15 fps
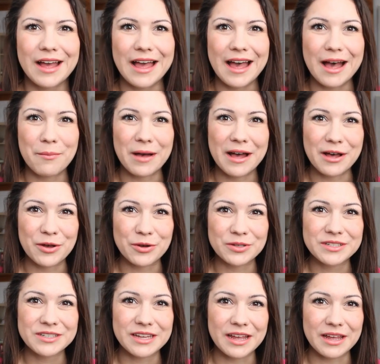
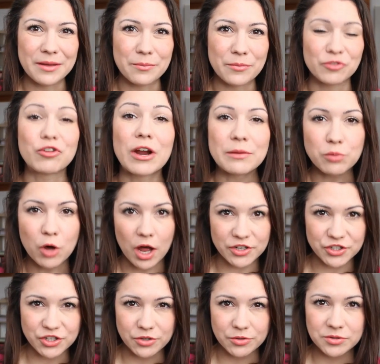About rain
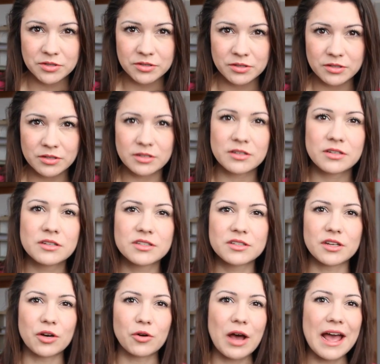ponchos.
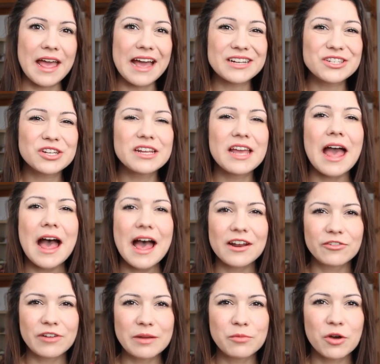So I actually had
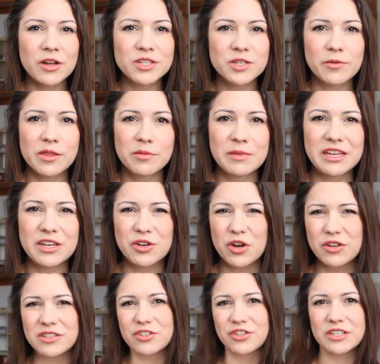a rain poncho with me, you know,
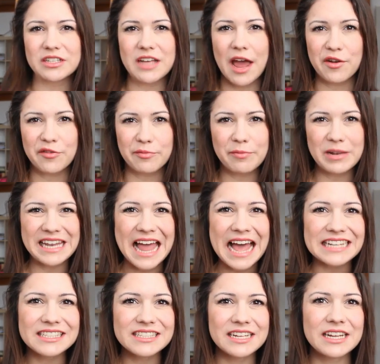it's just kind of
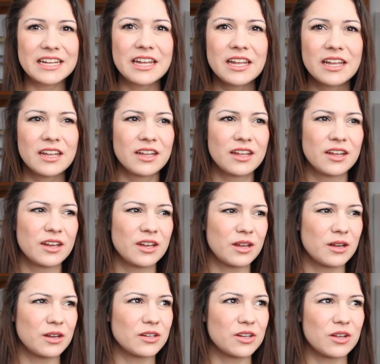plastic
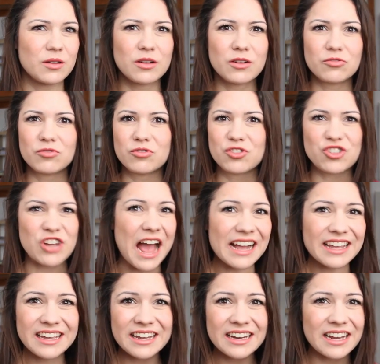
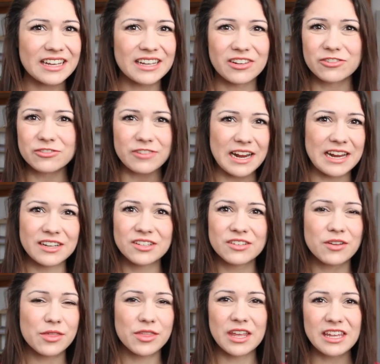jacket, like a
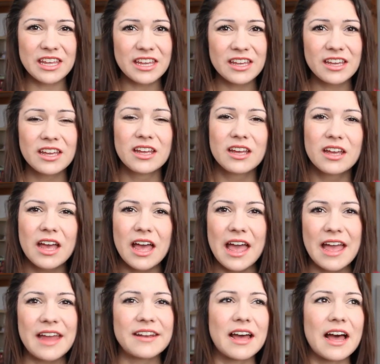rain thingy,
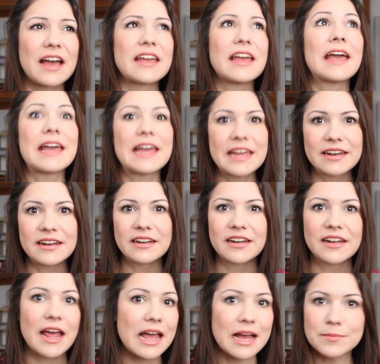and I hated
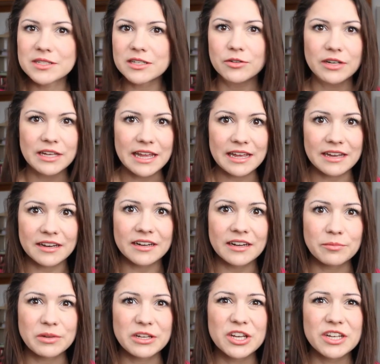it. I absolutely hated
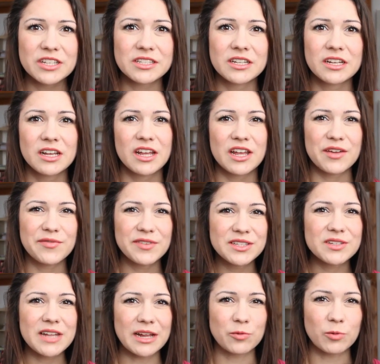it, because if
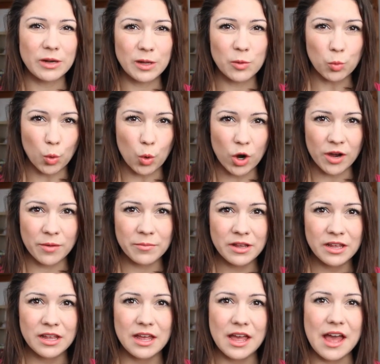it's like really warm
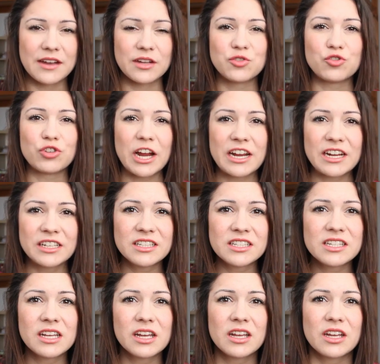and it
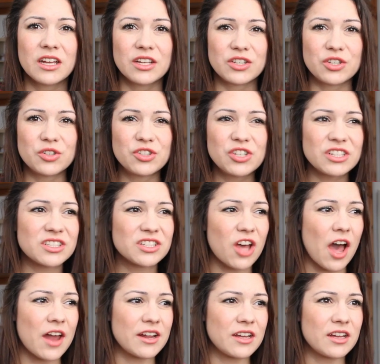rains, you're just
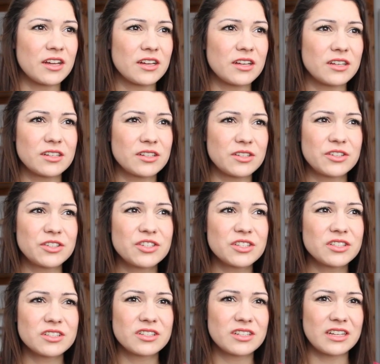
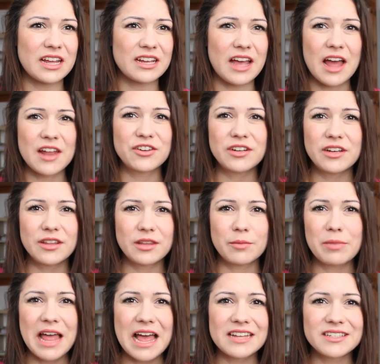like underneath
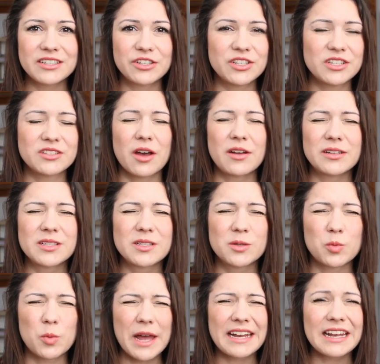the plastic, you're just gonna
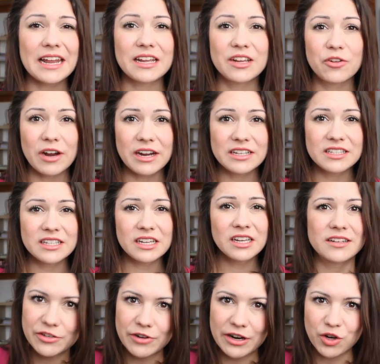sweat like crazy. I
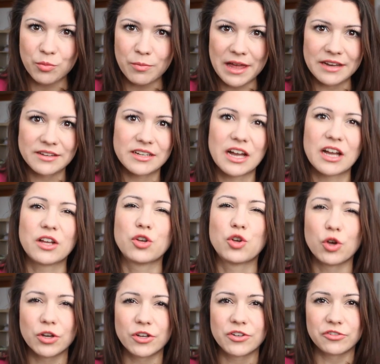really recommend a
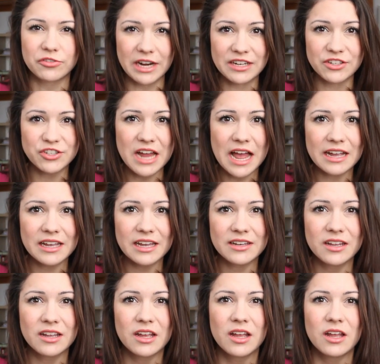good rain jacket.